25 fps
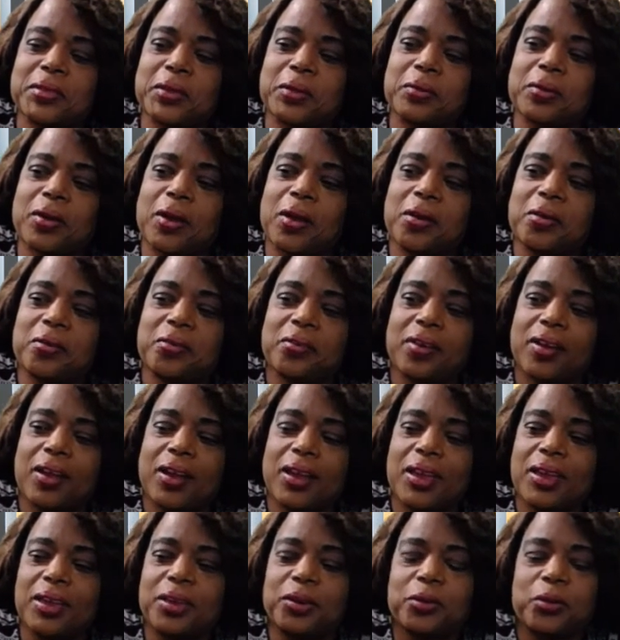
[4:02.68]
All
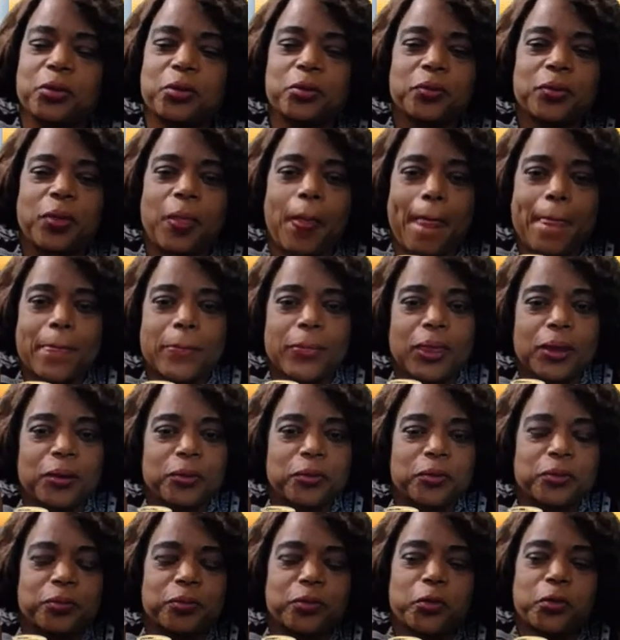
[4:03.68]
right.
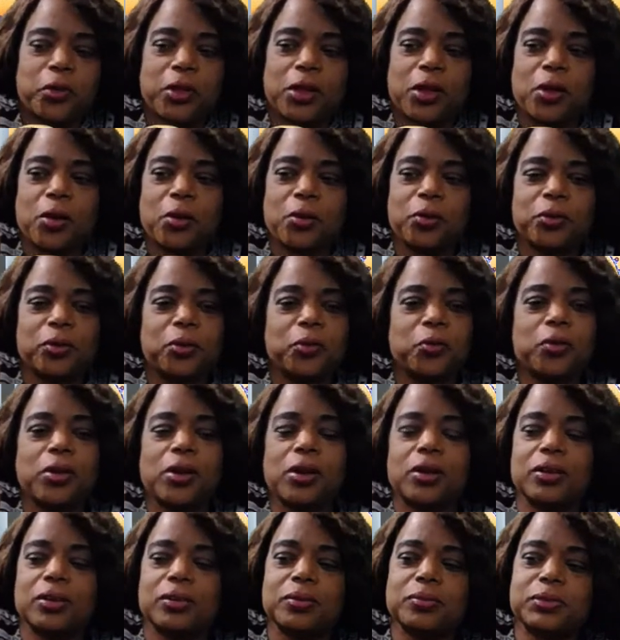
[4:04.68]
Well,
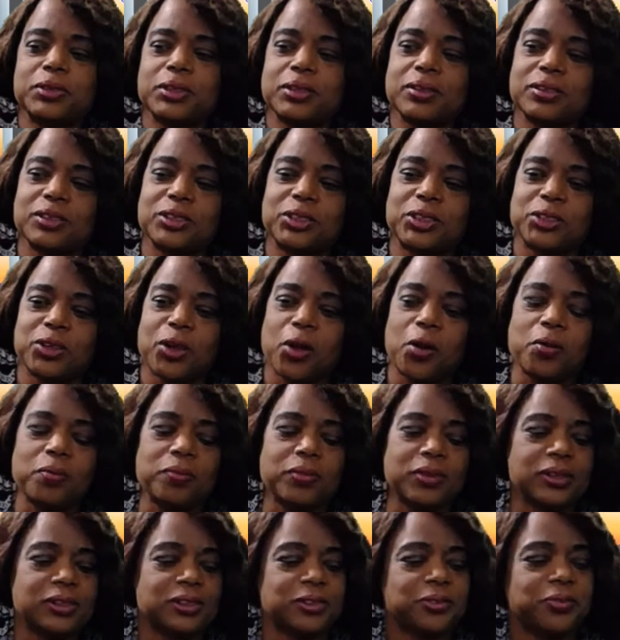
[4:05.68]
welcome to the show,
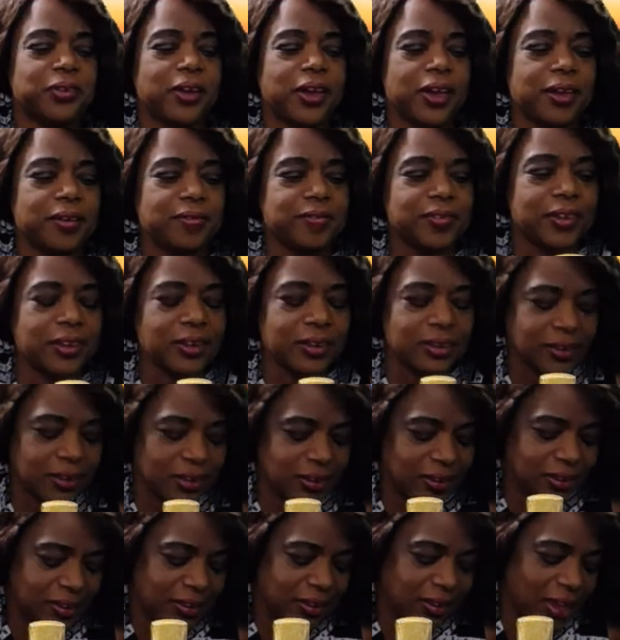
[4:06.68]
Miss
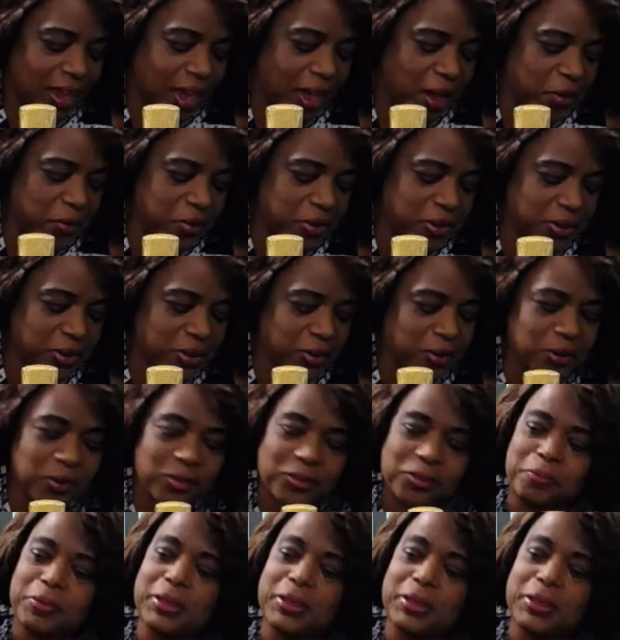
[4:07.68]
Raven. How are you?